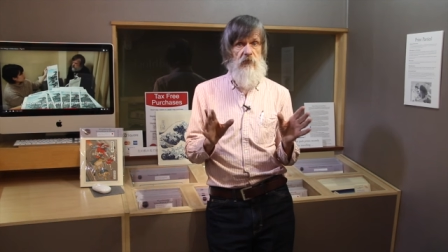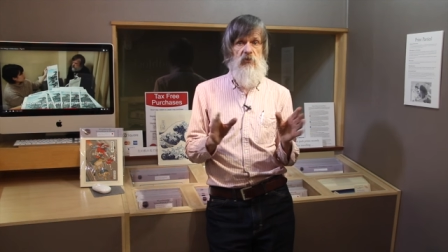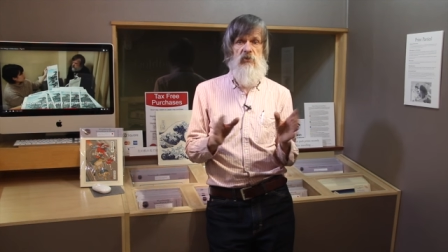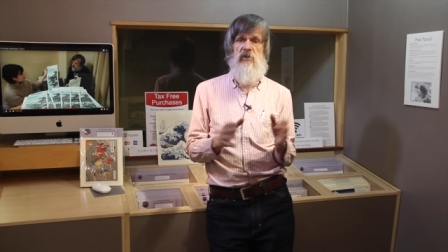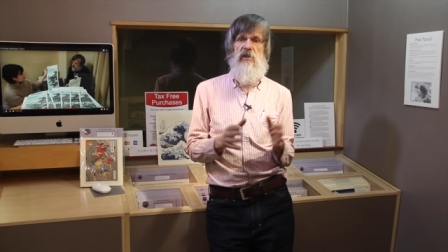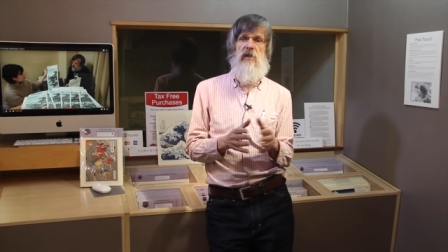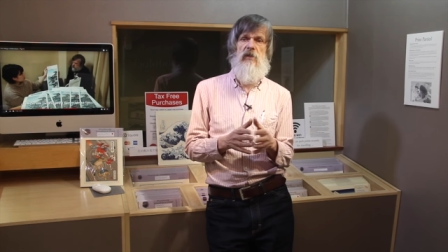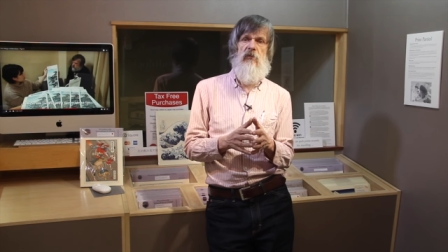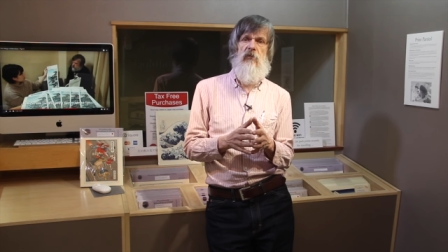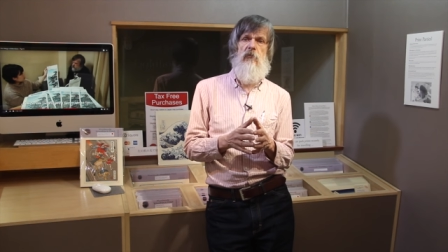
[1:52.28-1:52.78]
of the
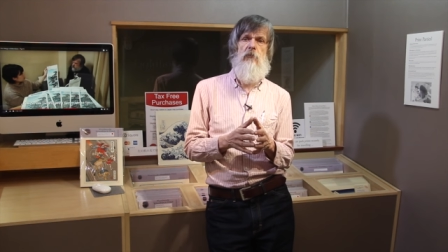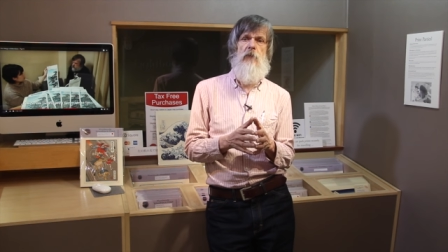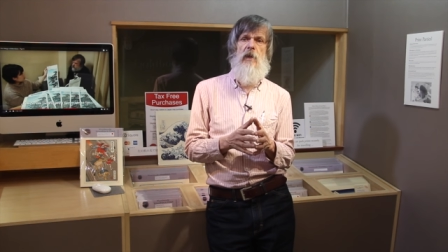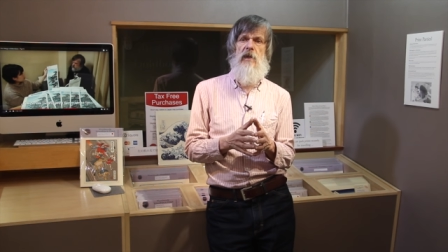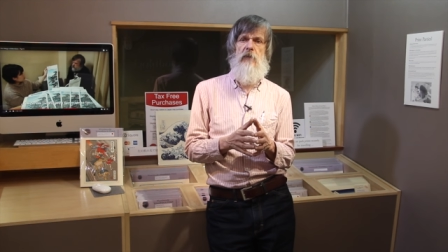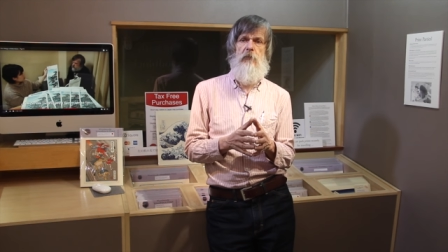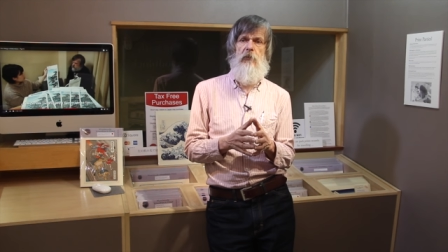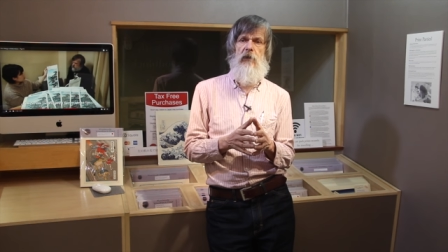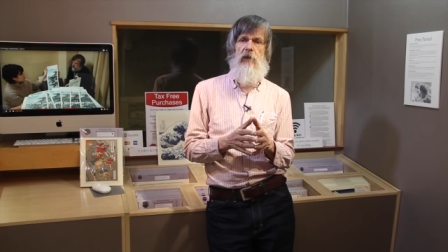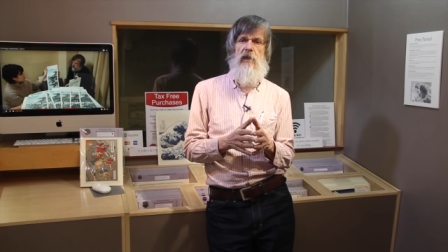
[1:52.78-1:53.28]
sheets of
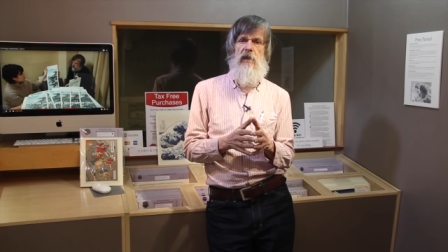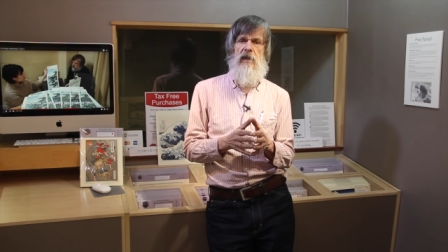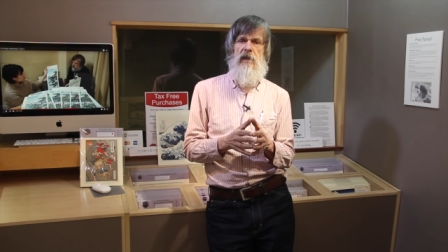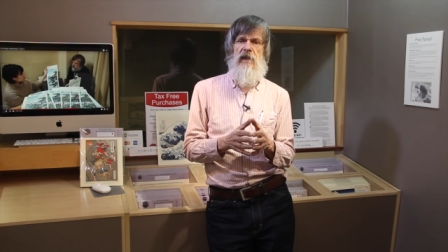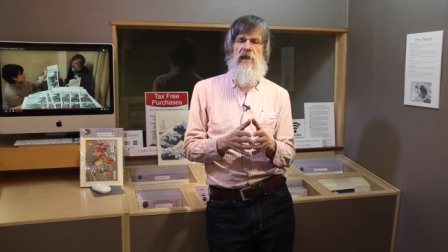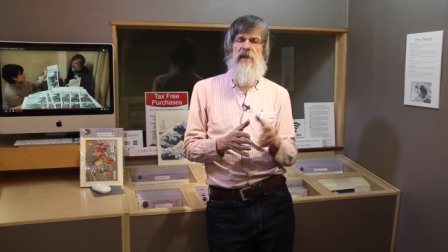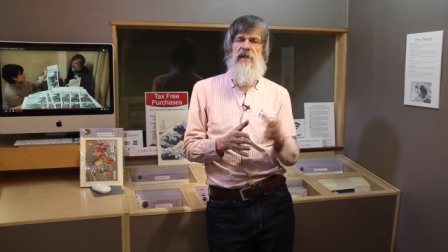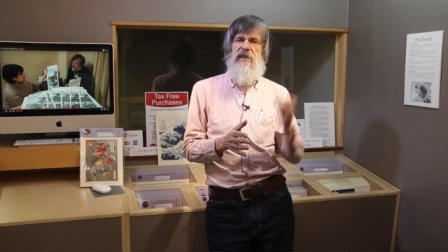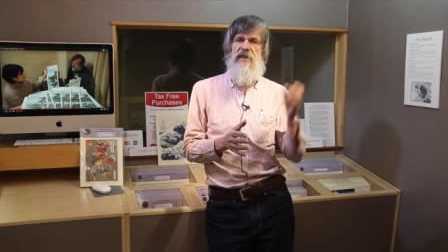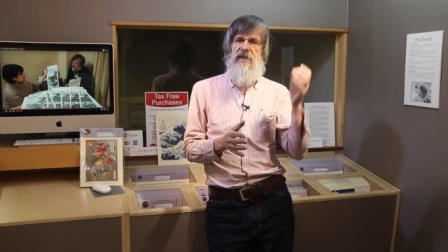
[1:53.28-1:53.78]
paper.
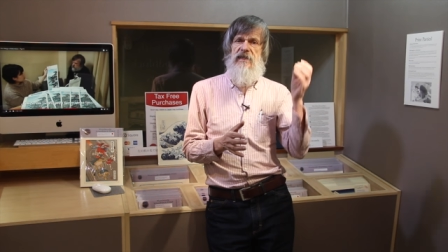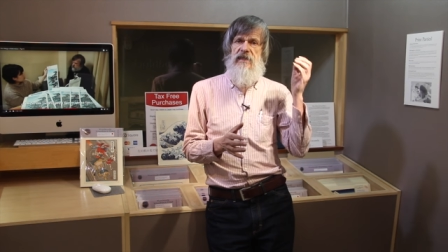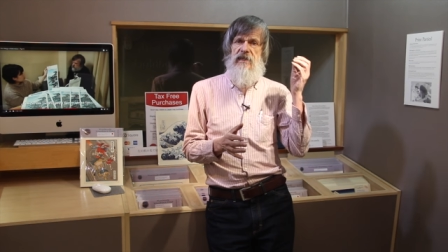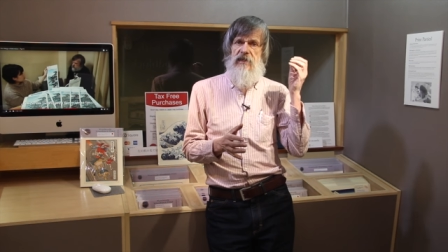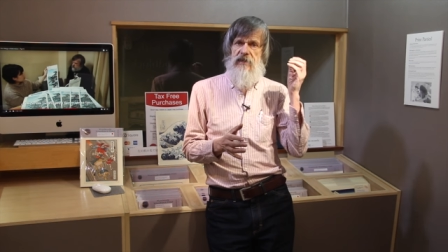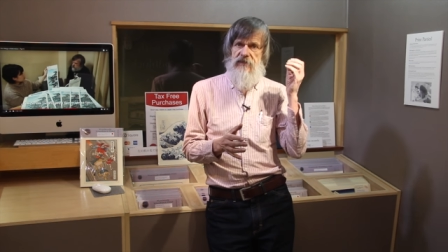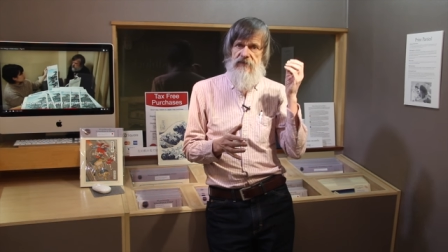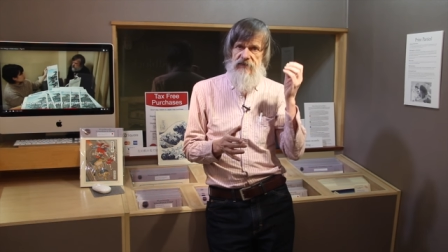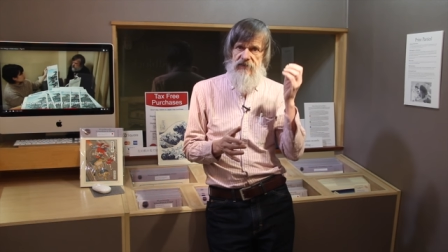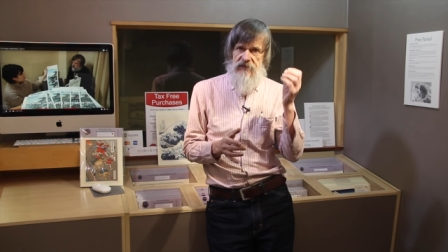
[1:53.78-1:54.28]
He
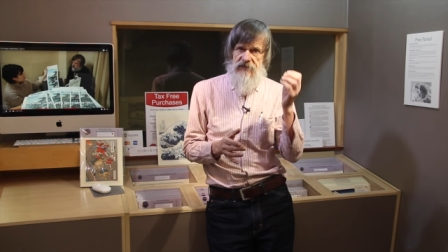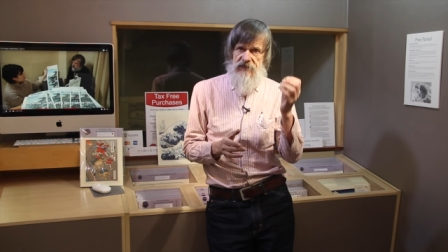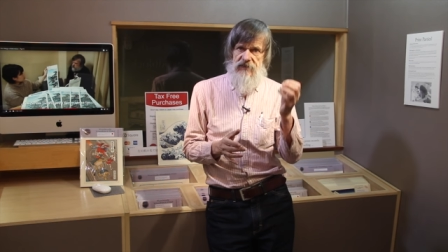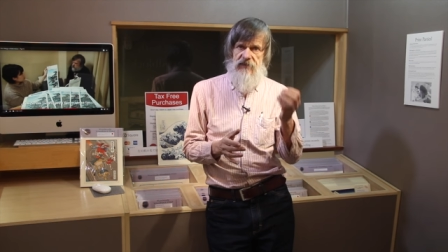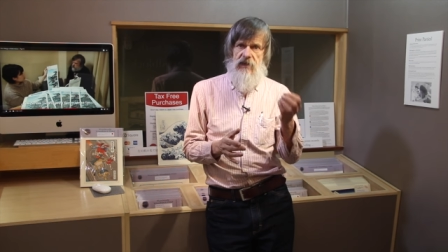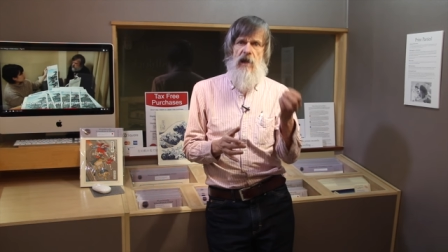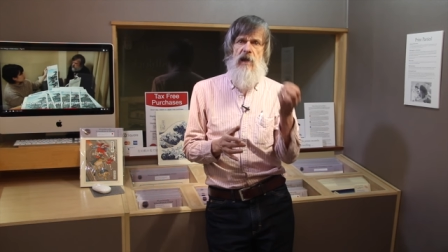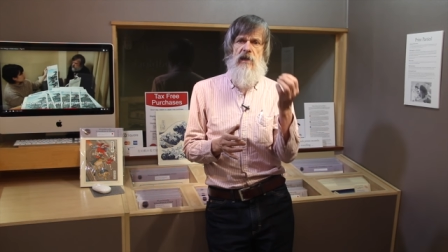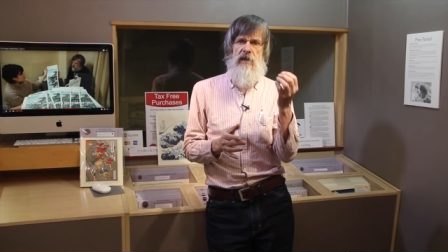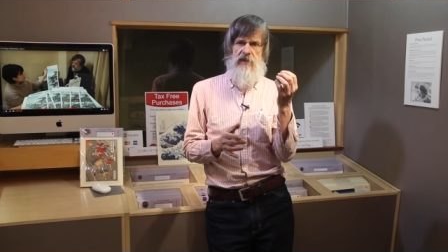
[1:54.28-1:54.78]

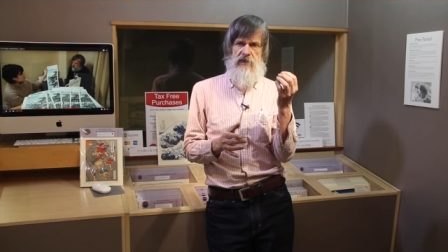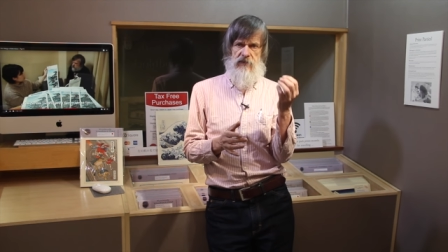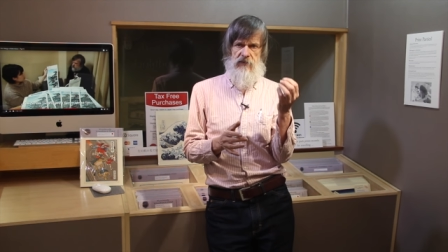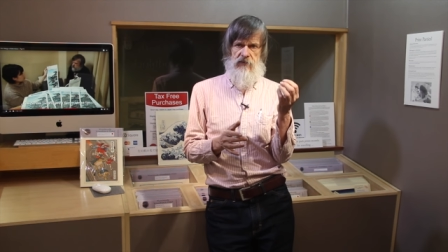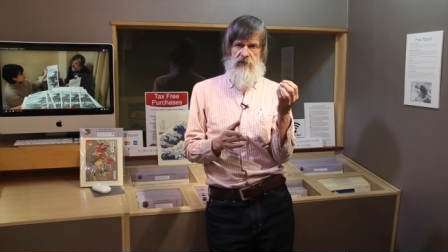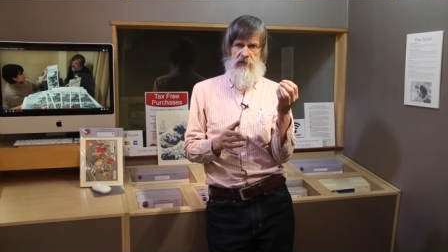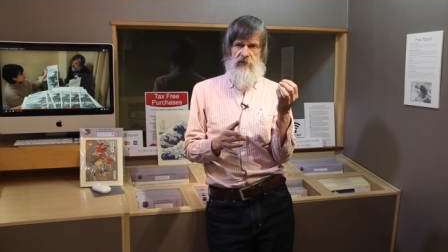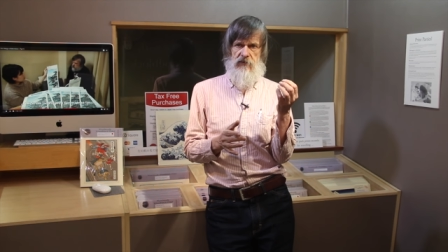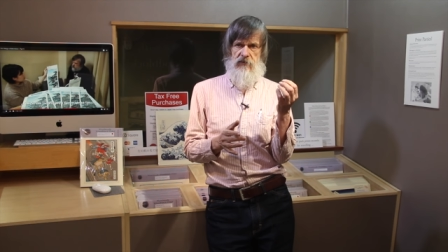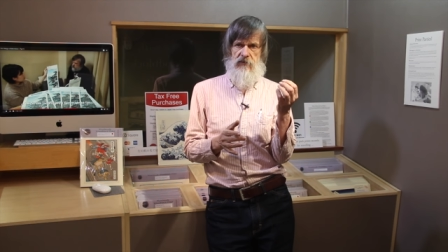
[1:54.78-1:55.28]

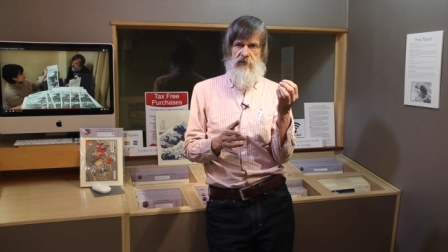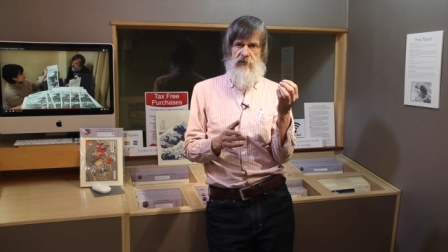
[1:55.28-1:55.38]
designed,